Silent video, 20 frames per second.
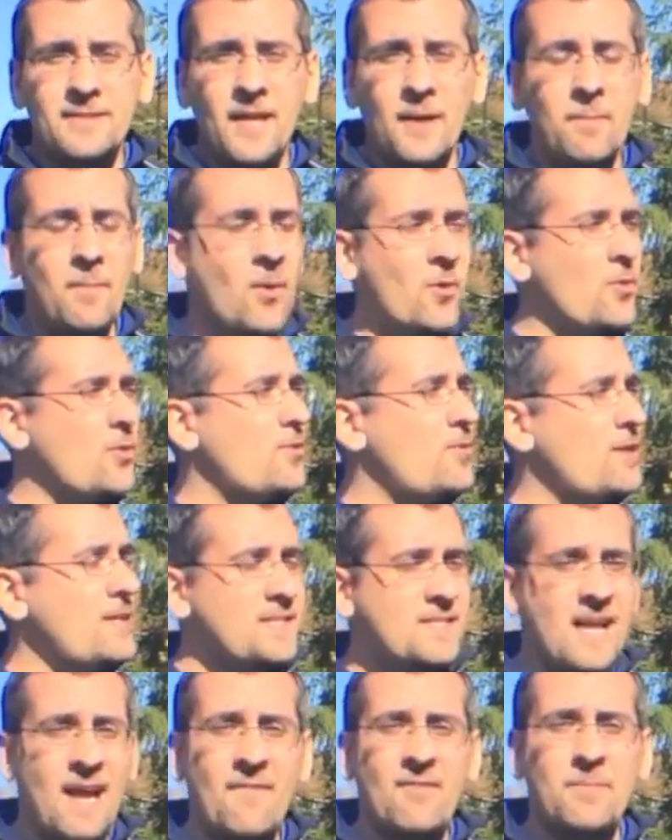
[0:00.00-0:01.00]
Now both of
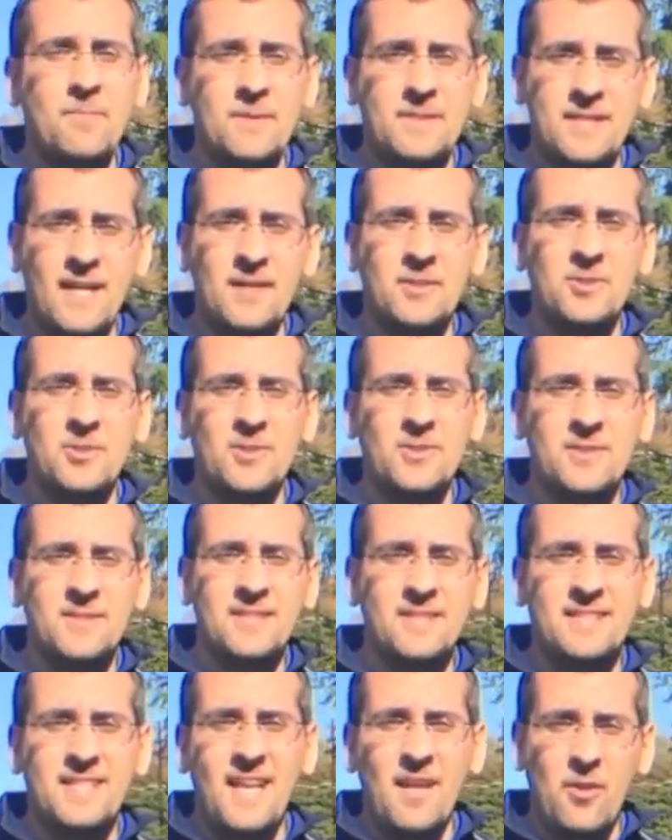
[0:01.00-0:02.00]
these have the potential
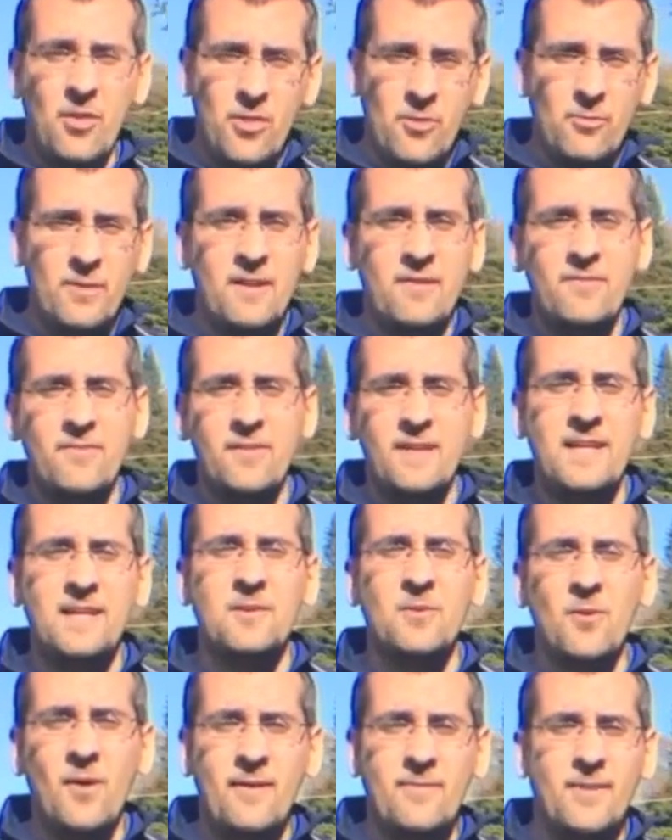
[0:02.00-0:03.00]
to take 3
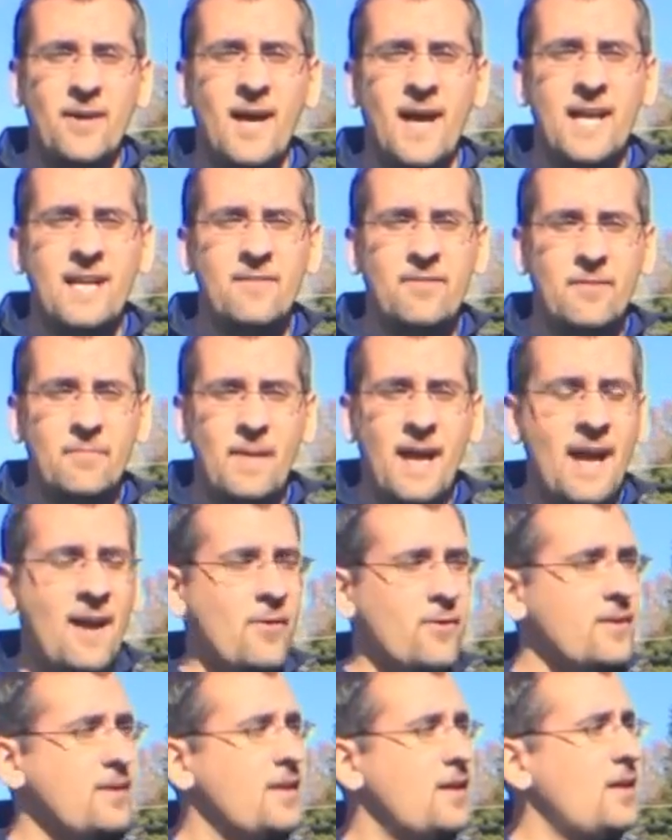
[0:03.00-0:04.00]
feet off the height of a
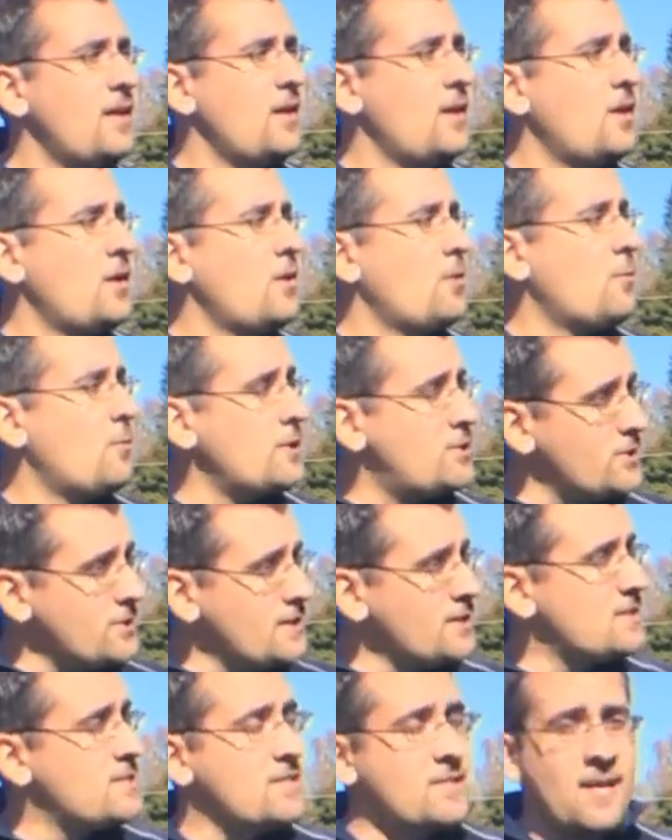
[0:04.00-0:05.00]
mound, which
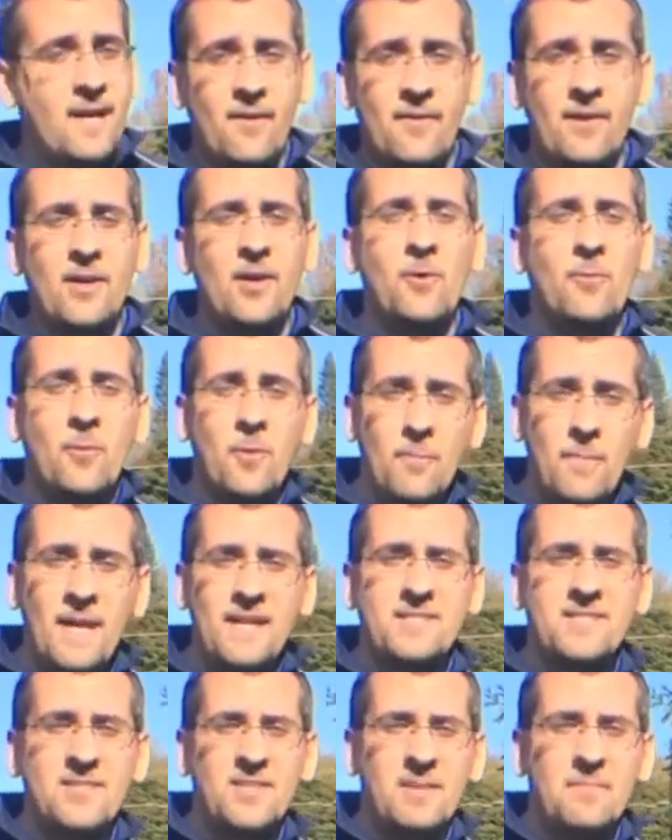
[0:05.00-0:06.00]
in this scenario will
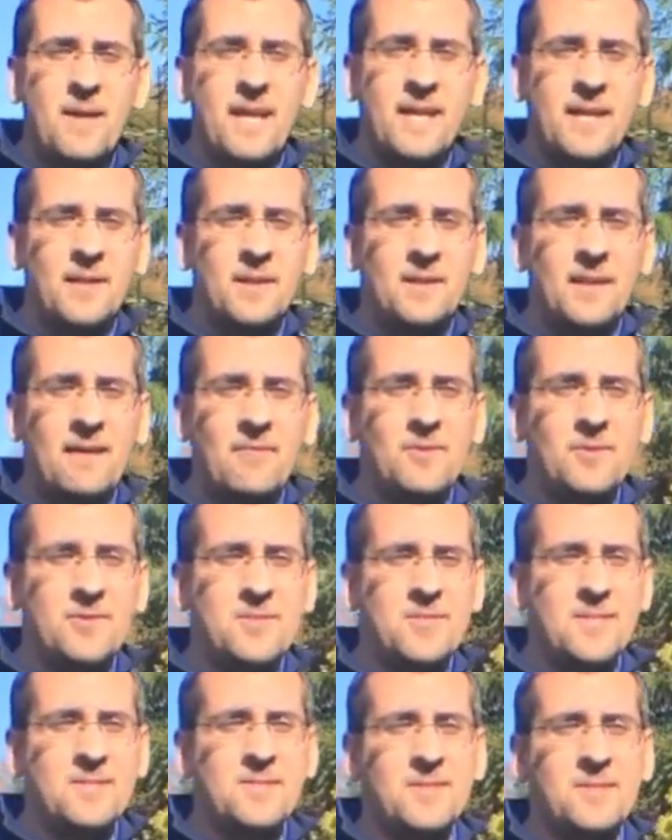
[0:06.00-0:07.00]
basically make it a level
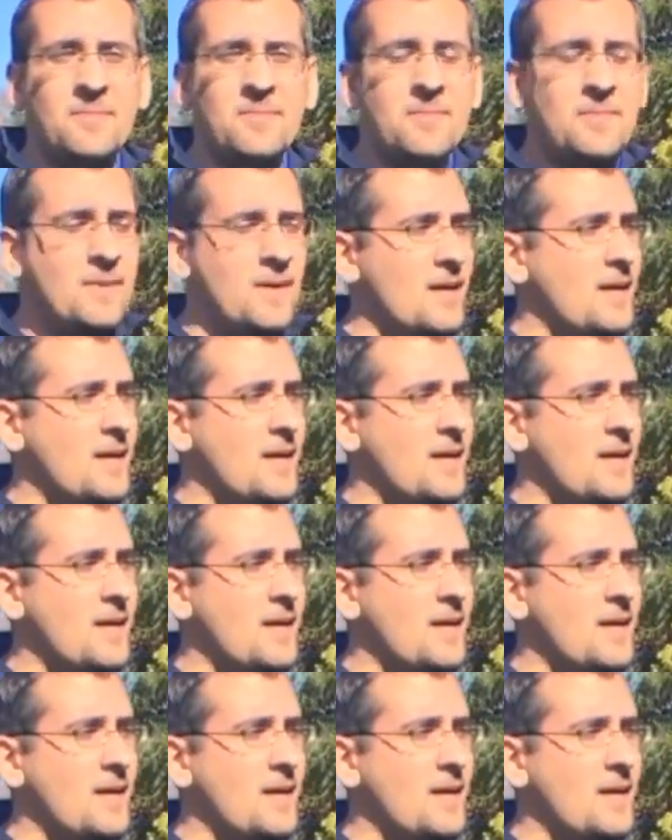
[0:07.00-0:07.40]
system.